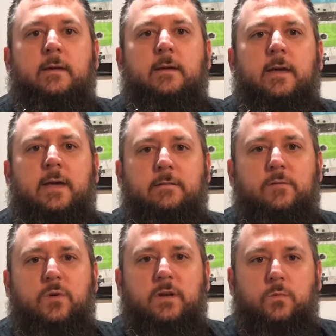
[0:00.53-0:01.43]
Hey
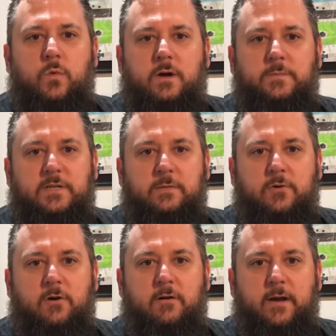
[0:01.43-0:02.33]
everyone, and welcome to the
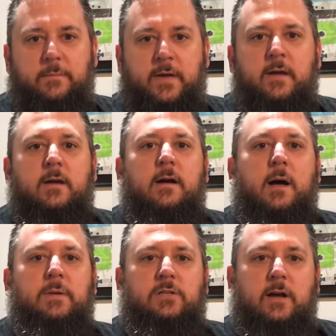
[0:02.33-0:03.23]
program.
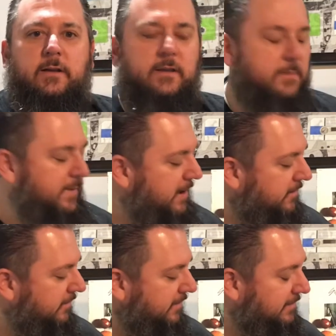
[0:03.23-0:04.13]
I'll be talking
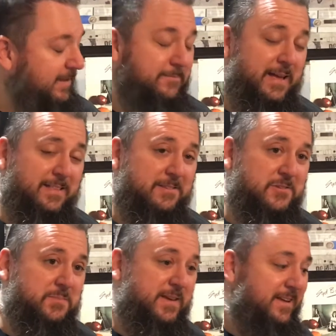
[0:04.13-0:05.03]
about Dave
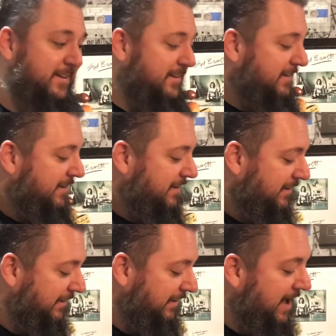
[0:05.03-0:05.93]
Matthews Band
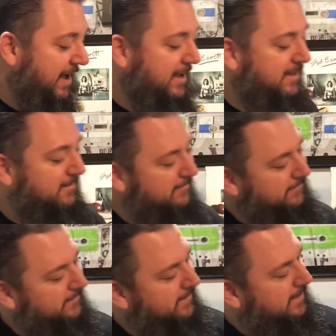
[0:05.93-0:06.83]

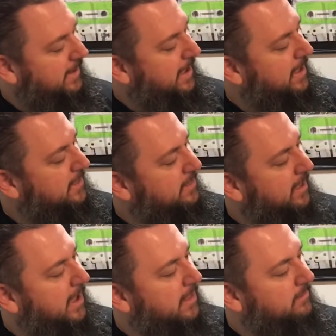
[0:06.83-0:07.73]
live at
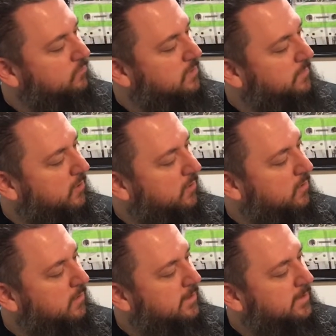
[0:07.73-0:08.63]
the Hollywood
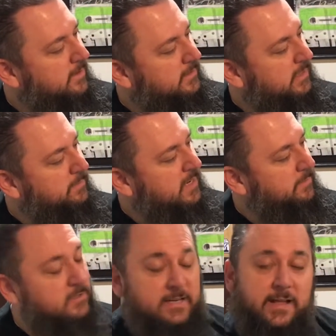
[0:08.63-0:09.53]
Bowl,
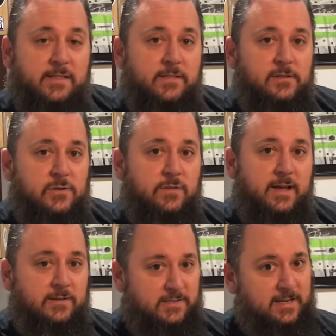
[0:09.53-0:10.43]
September 10th,
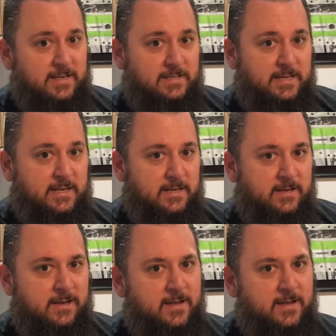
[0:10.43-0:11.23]
2018,